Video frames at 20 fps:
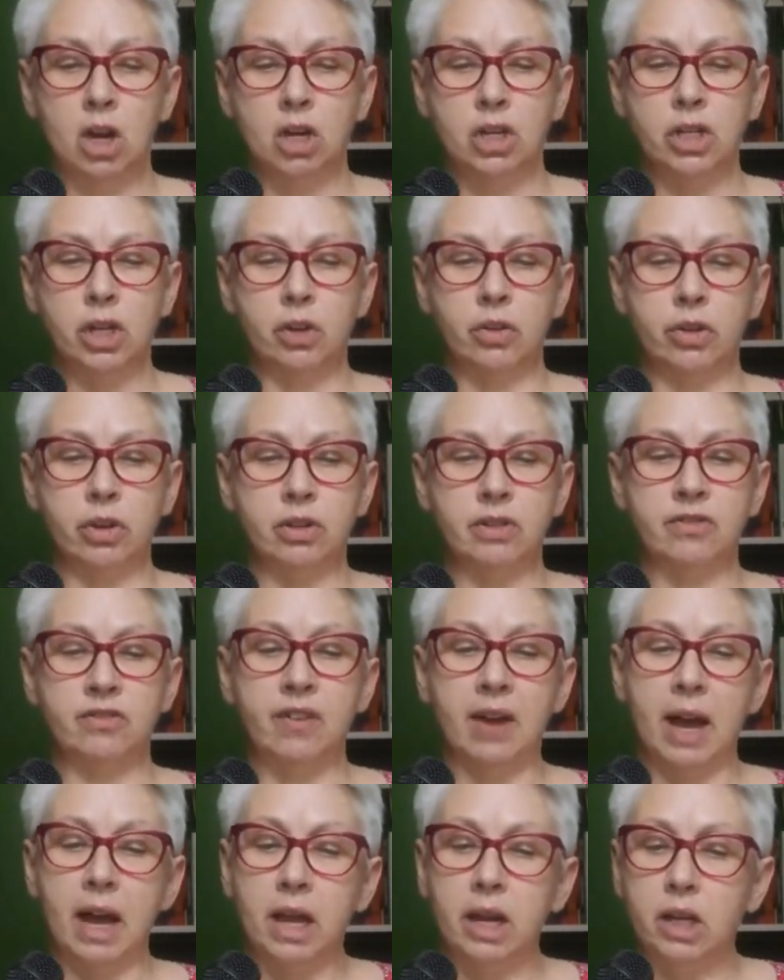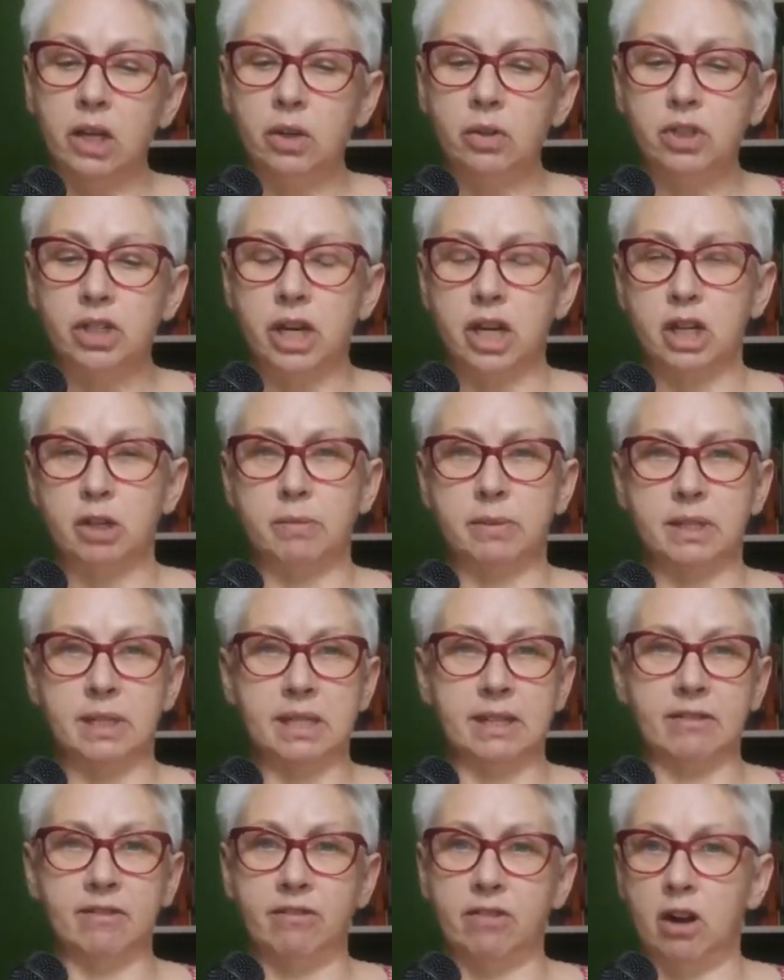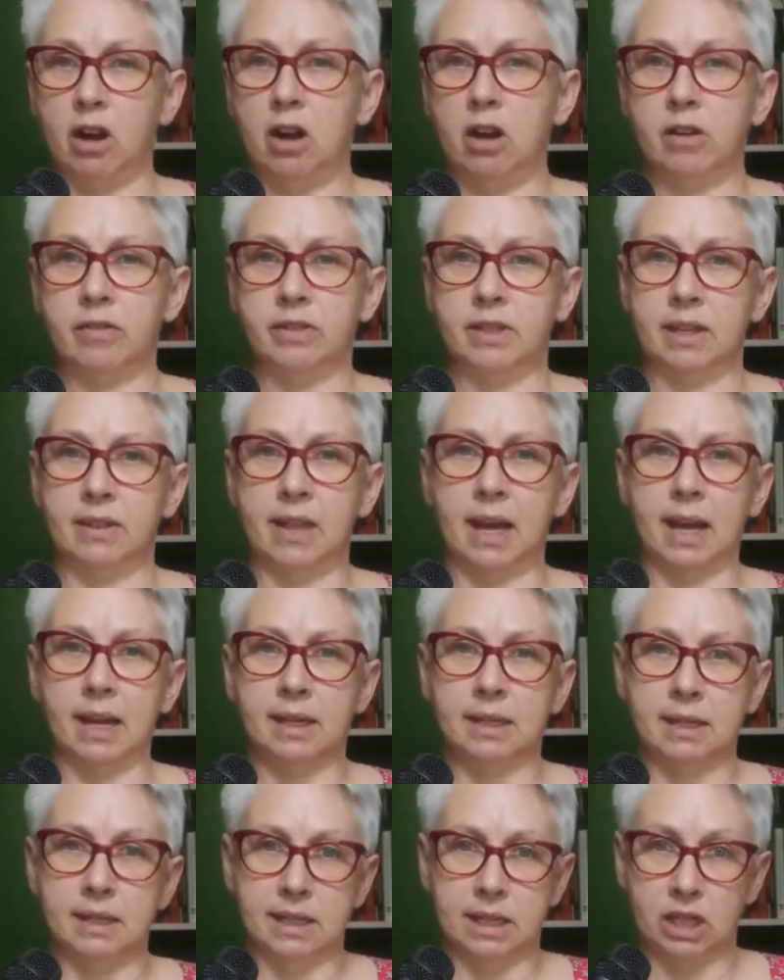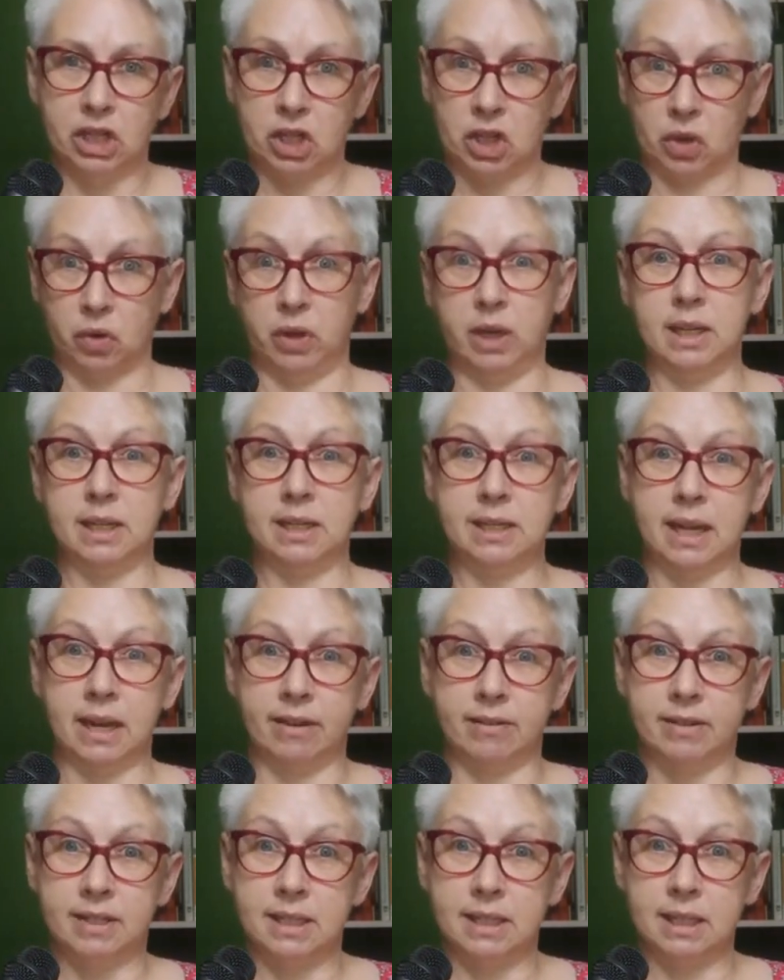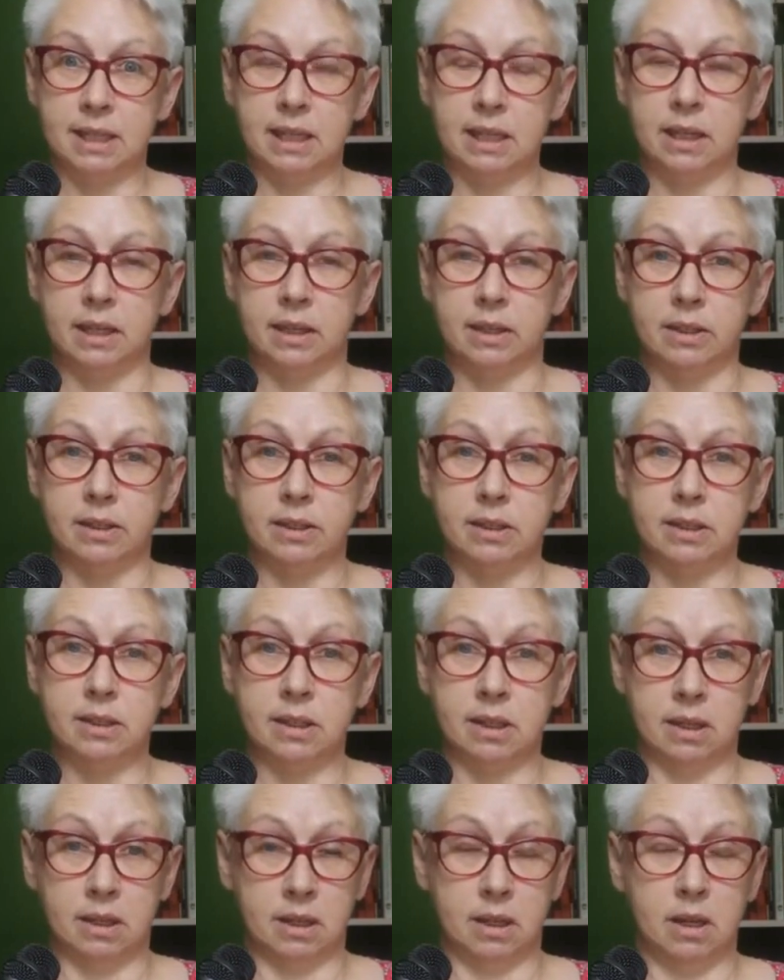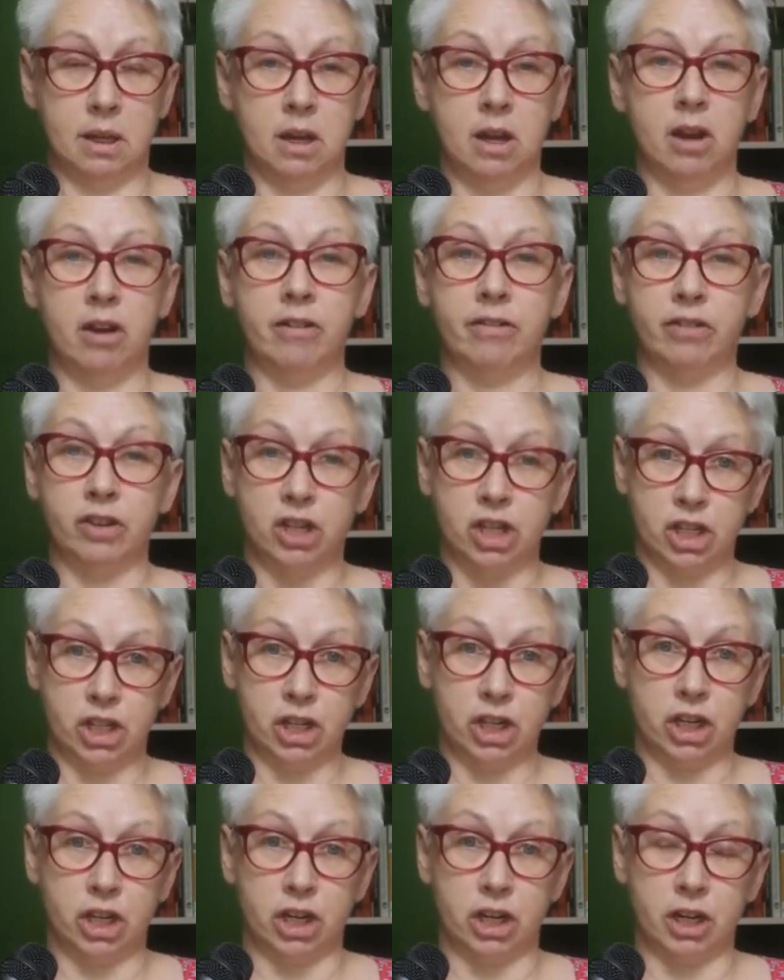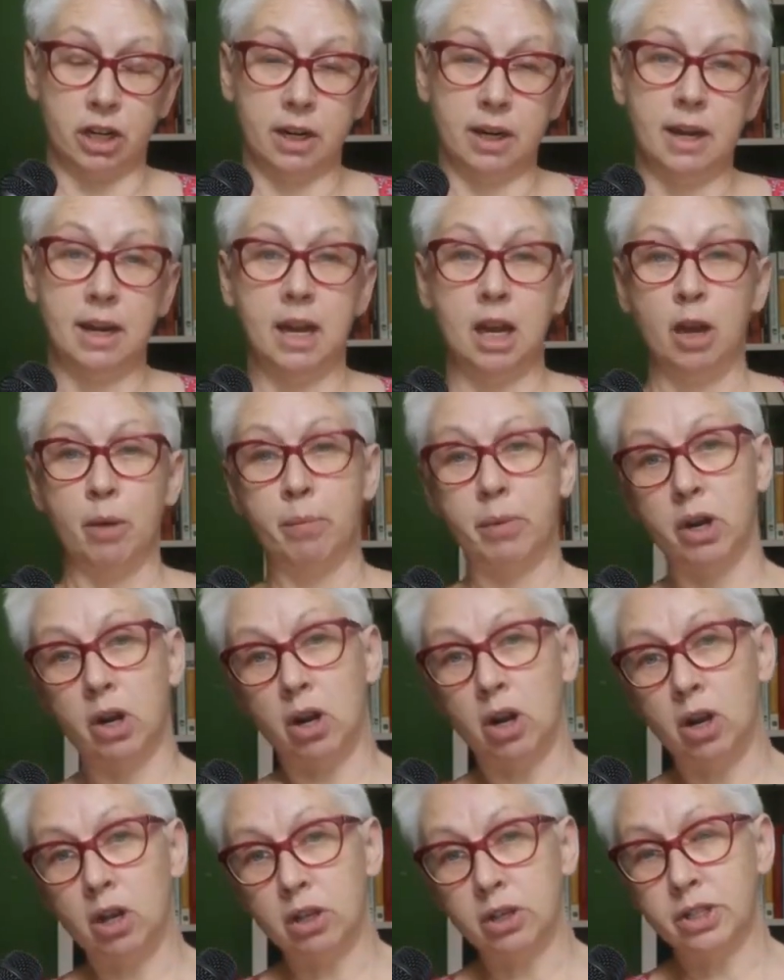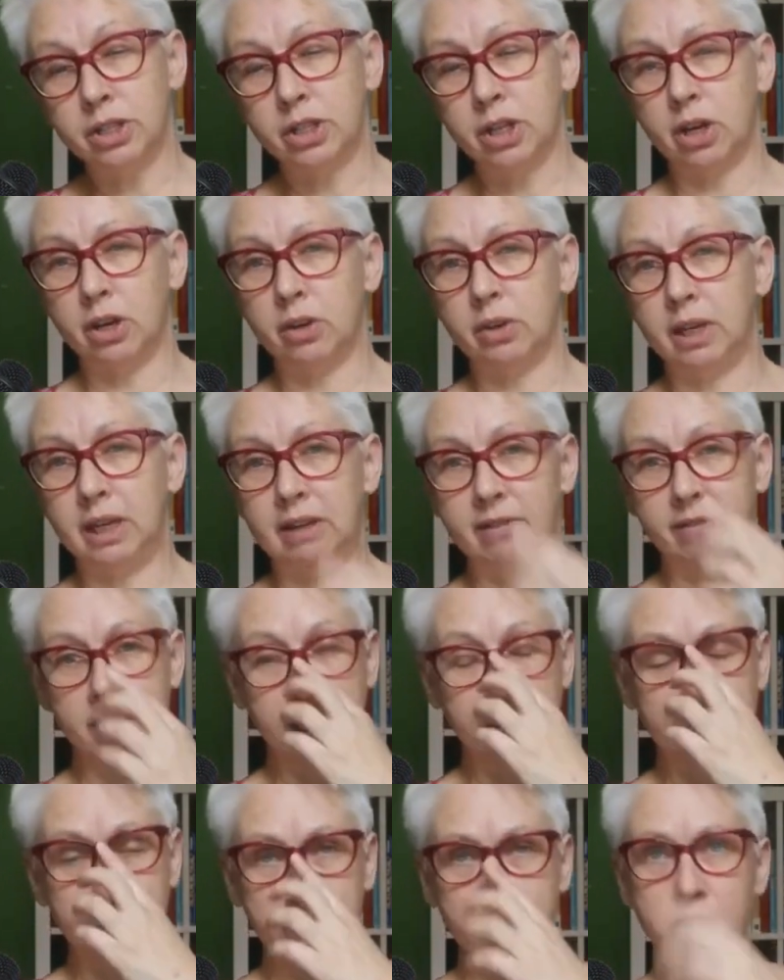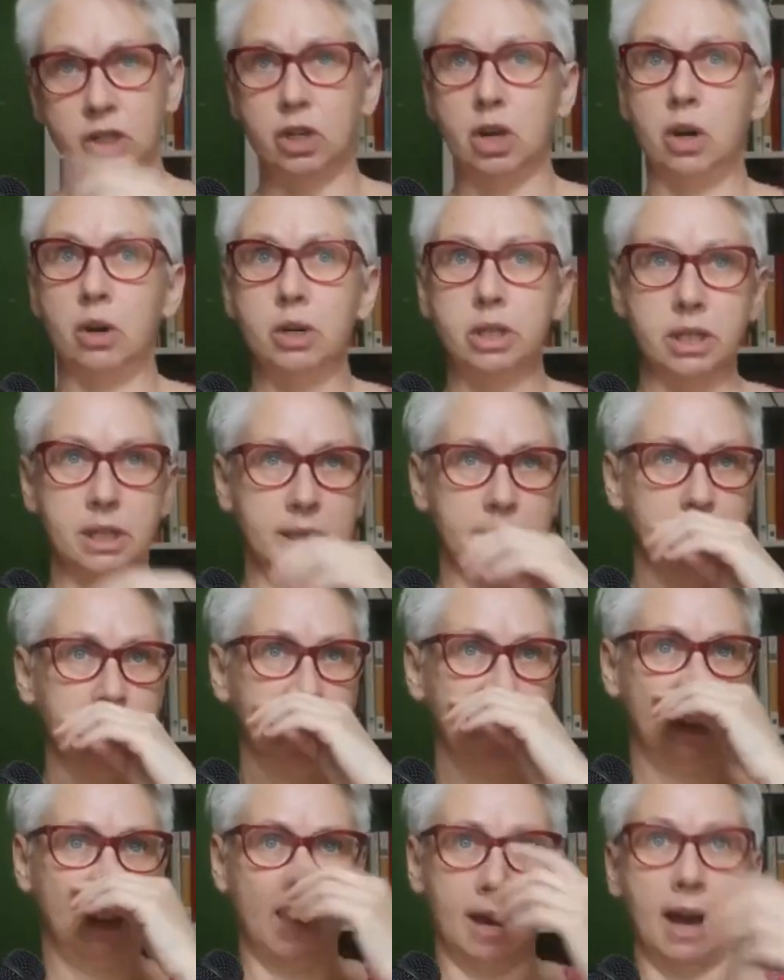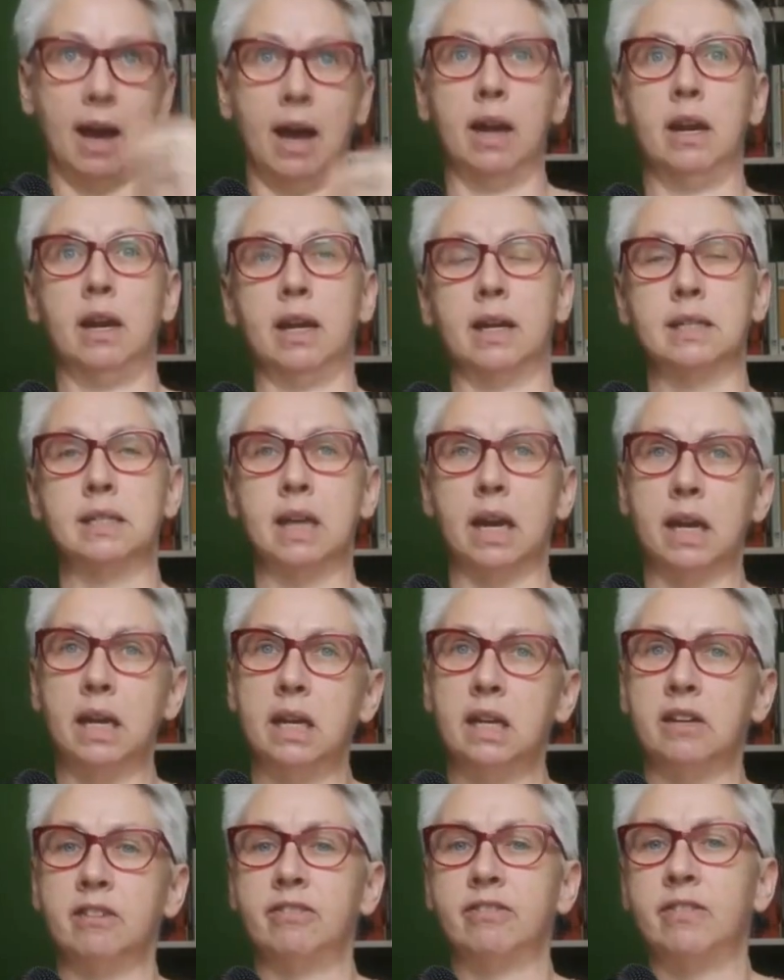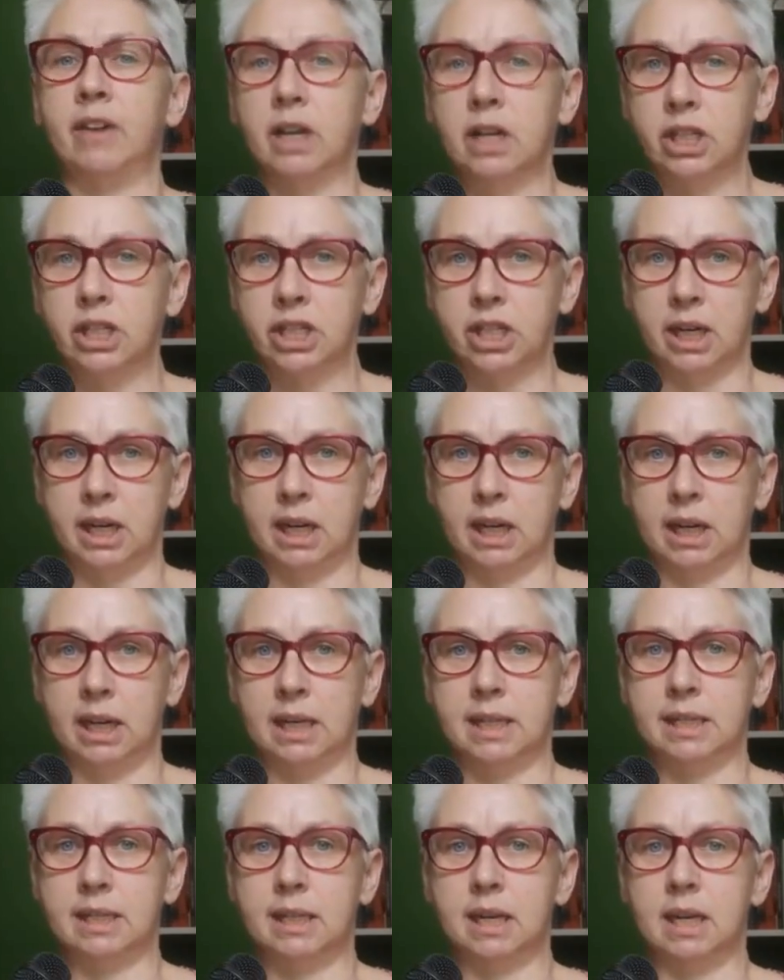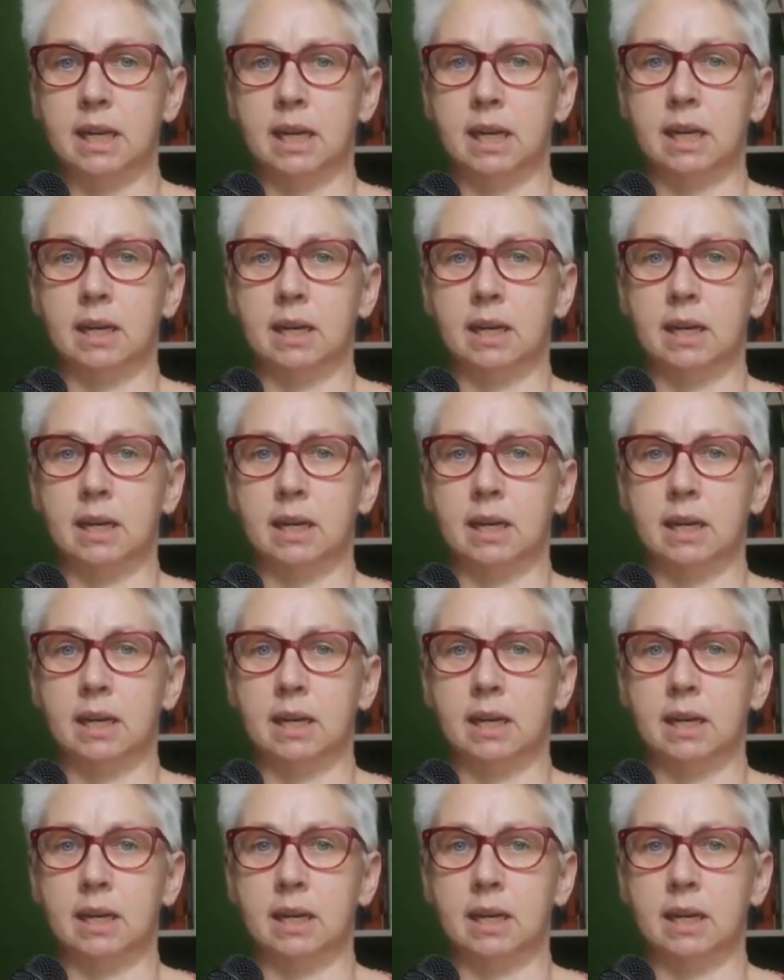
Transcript: So there's value judgments involved in that discrete set of skills, for sure. But also even in this notion that executive functioning is